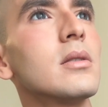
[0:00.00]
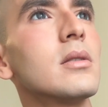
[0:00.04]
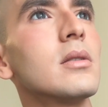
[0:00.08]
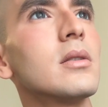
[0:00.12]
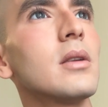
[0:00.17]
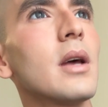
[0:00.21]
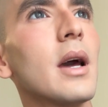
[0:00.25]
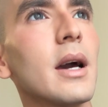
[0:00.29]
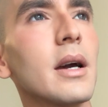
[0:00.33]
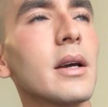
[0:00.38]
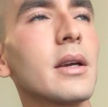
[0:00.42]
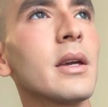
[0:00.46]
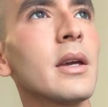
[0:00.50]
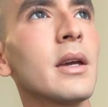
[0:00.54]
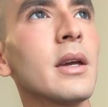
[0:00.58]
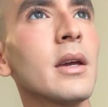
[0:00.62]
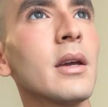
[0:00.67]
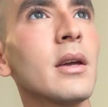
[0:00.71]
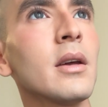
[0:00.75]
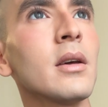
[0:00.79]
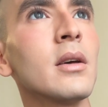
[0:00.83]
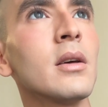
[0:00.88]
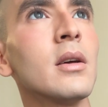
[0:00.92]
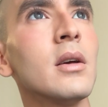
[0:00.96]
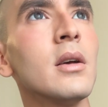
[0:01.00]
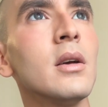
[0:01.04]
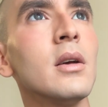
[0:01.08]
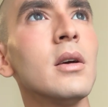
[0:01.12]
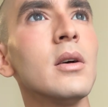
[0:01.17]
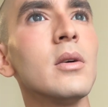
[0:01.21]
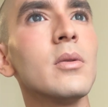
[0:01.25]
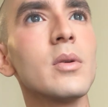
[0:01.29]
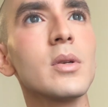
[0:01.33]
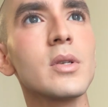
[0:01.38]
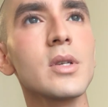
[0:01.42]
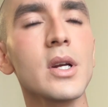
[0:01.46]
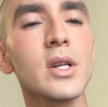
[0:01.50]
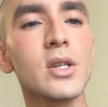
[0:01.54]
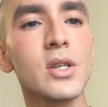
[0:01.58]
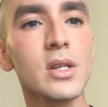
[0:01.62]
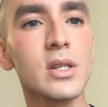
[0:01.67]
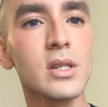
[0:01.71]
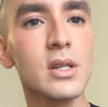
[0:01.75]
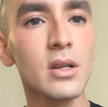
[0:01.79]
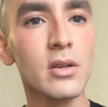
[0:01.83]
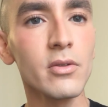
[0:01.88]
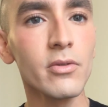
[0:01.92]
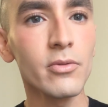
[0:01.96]
Hacking, which I just
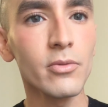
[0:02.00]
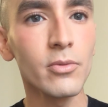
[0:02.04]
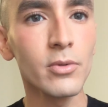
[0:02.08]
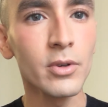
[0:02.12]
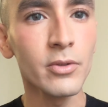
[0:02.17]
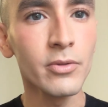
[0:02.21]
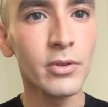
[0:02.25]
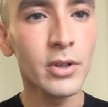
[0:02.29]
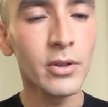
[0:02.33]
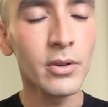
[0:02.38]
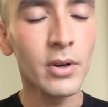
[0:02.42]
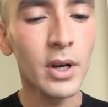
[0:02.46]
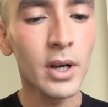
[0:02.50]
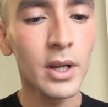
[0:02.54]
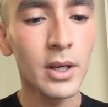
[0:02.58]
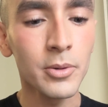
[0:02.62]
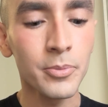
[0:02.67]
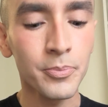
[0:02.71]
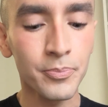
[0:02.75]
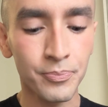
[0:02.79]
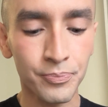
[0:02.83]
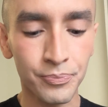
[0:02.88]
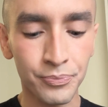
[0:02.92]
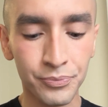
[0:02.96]
did a review on.